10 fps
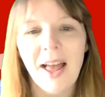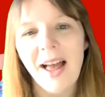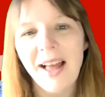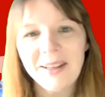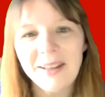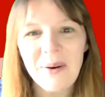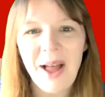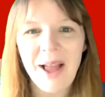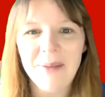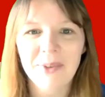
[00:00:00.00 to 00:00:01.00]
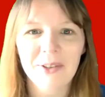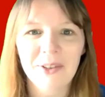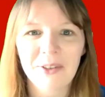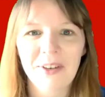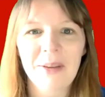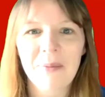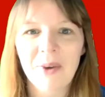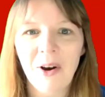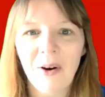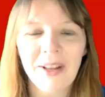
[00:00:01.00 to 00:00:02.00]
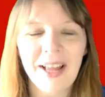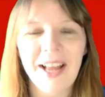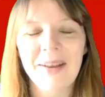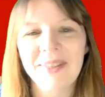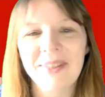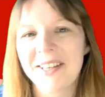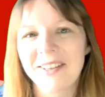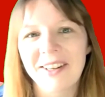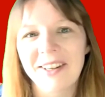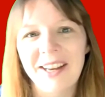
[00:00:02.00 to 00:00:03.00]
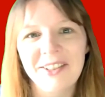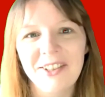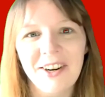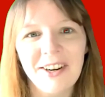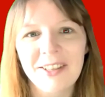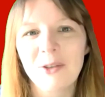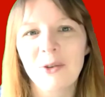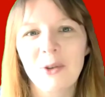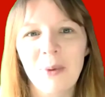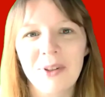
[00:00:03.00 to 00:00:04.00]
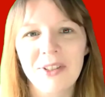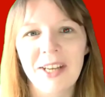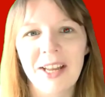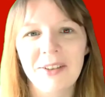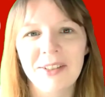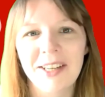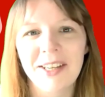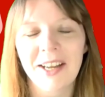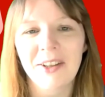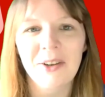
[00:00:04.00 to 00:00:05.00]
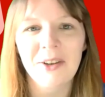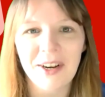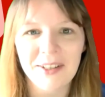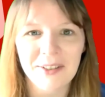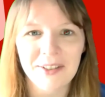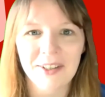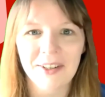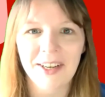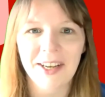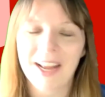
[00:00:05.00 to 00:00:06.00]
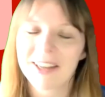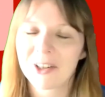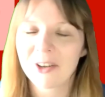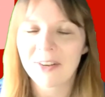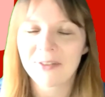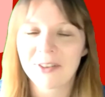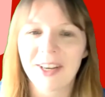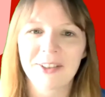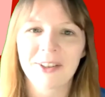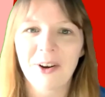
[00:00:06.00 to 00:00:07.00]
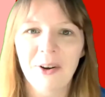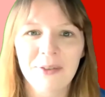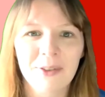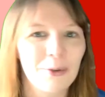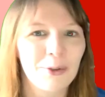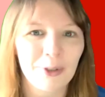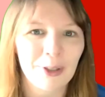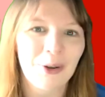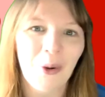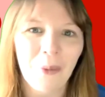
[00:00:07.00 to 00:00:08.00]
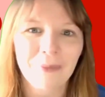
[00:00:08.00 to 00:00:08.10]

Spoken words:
Hello, I'm Dr. Vicky McCall and I'm a Senior Lecturer in Social Policy and Housing at the University of Stirling and Creative Director of Socialudo.